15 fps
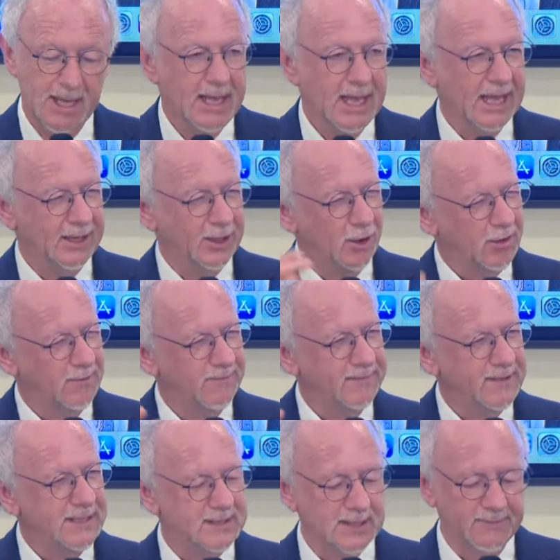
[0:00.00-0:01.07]
And all of
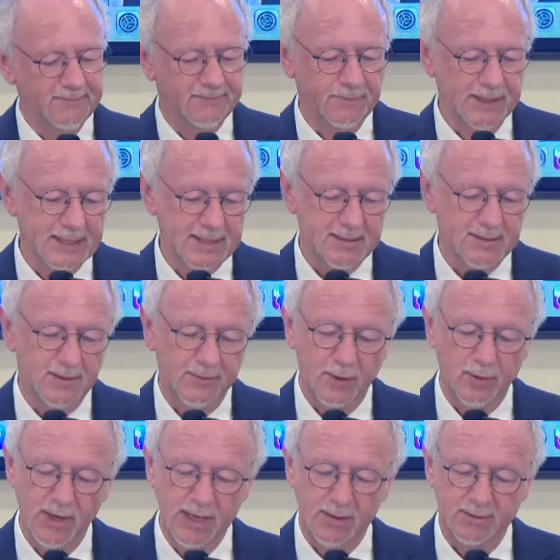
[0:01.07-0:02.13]
these have laid the
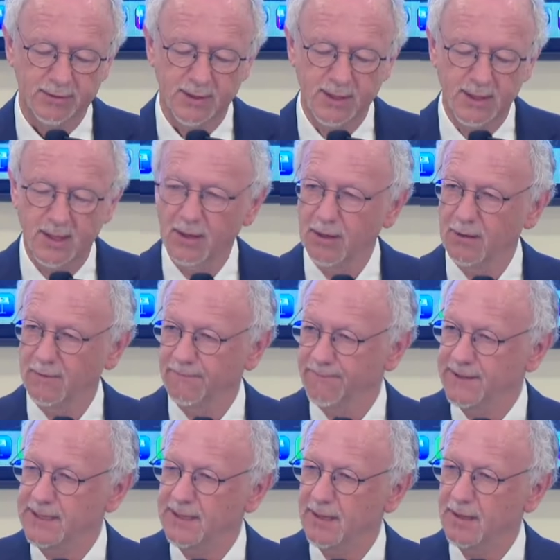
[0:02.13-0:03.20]
ground of
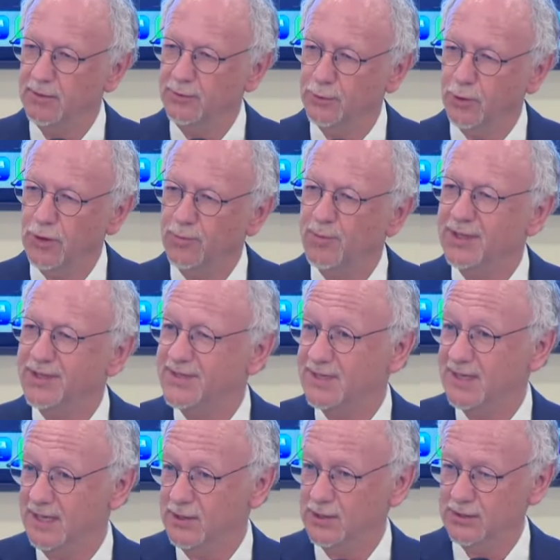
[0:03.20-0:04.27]
the
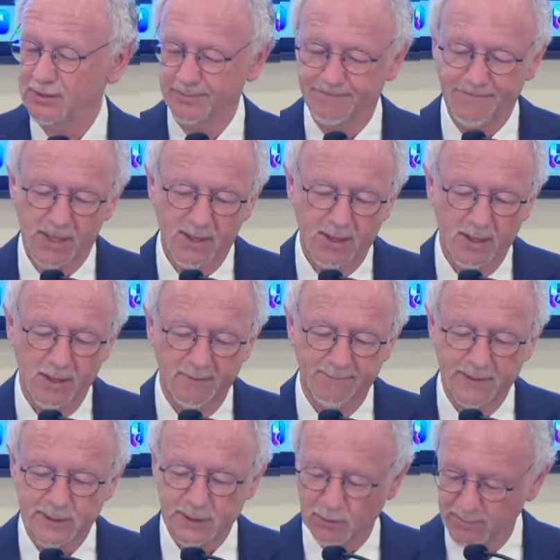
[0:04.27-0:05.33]
normalization of
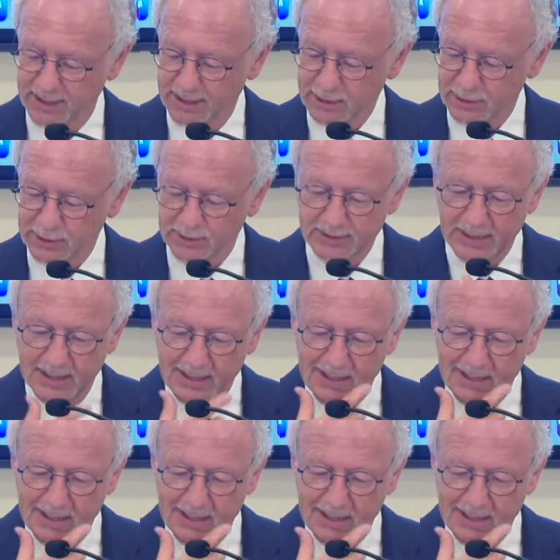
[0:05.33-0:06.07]
discrimination,